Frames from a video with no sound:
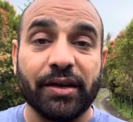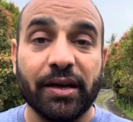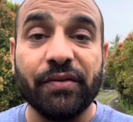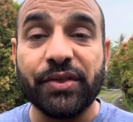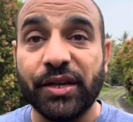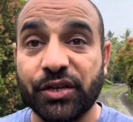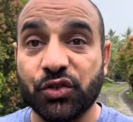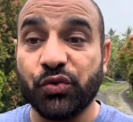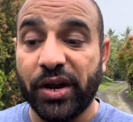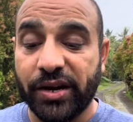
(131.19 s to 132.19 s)
Everything is
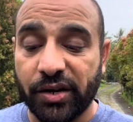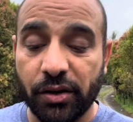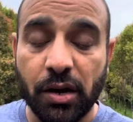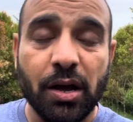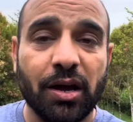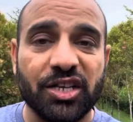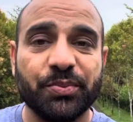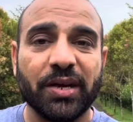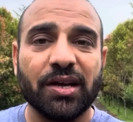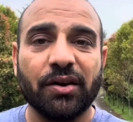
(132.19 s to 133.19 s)
great here.
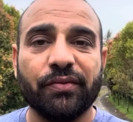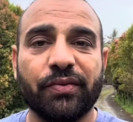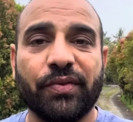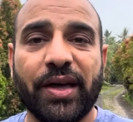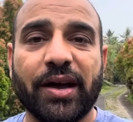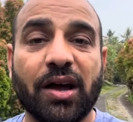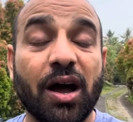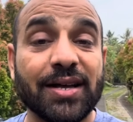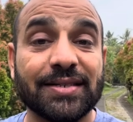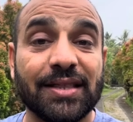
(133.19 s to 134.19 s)
Speaking of that,
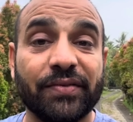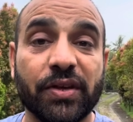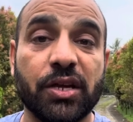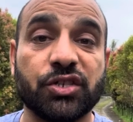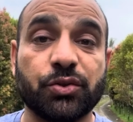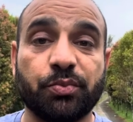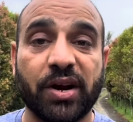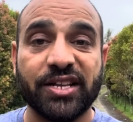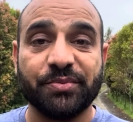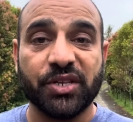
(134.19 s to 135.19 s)
cost of living here
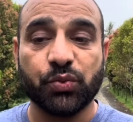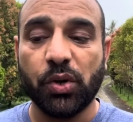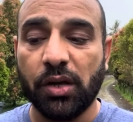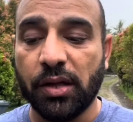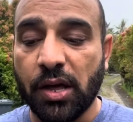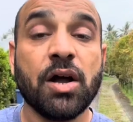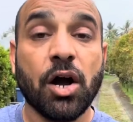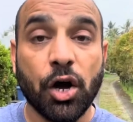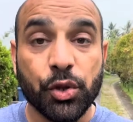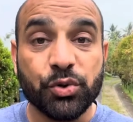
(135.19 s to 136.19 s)
surprised me as well.
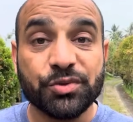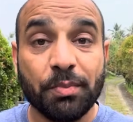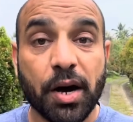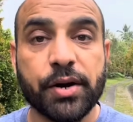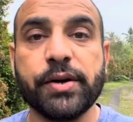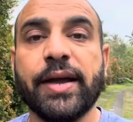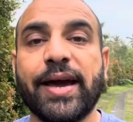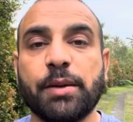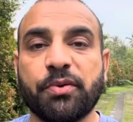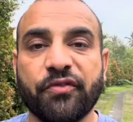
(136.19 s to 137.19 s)
Although it's modern and
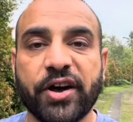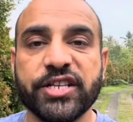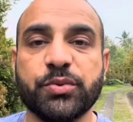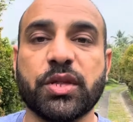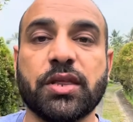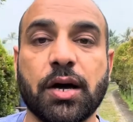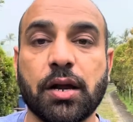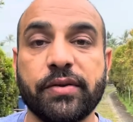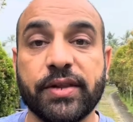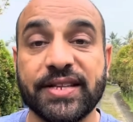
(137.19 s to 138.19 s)
it provides you with a lot
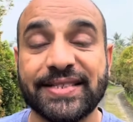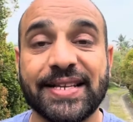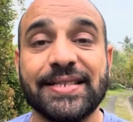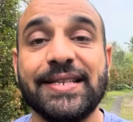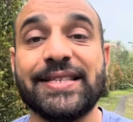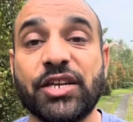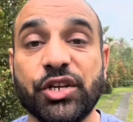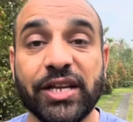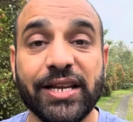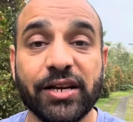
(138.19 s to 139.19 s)
of the necessities that you
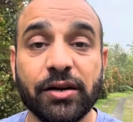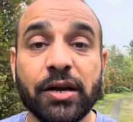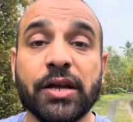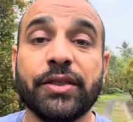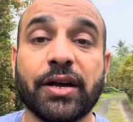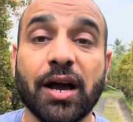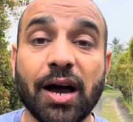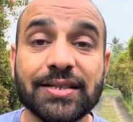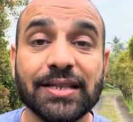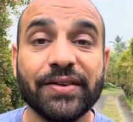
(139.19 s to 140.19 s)
need here, the
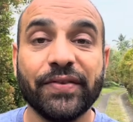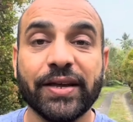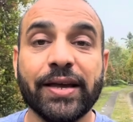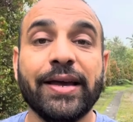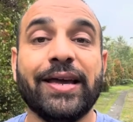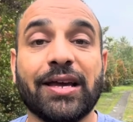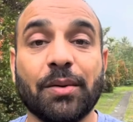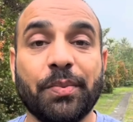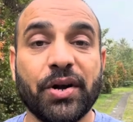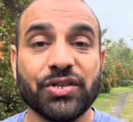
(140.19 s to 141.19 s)
cost of living in
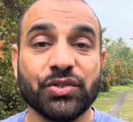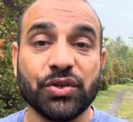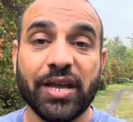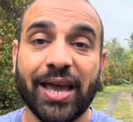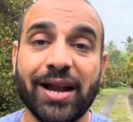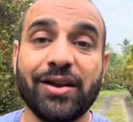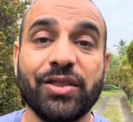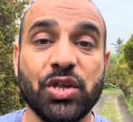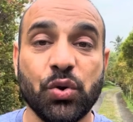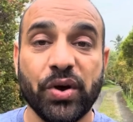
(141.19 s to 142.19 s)
comparison to Canada, the
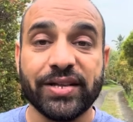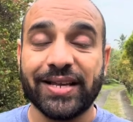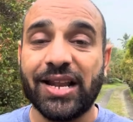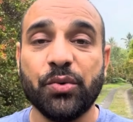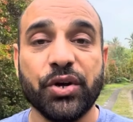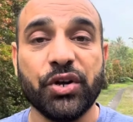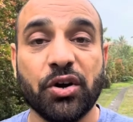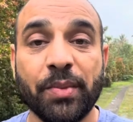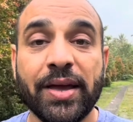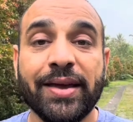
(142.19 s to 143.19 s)
US, anywhere in Europe
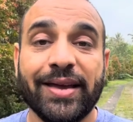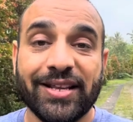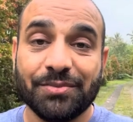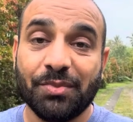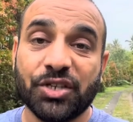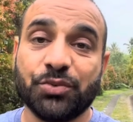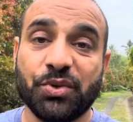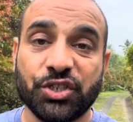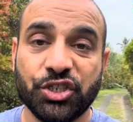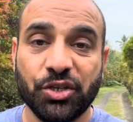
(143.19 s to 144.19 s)
is much
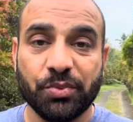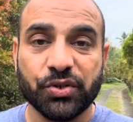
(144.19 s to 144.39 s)
cheaper.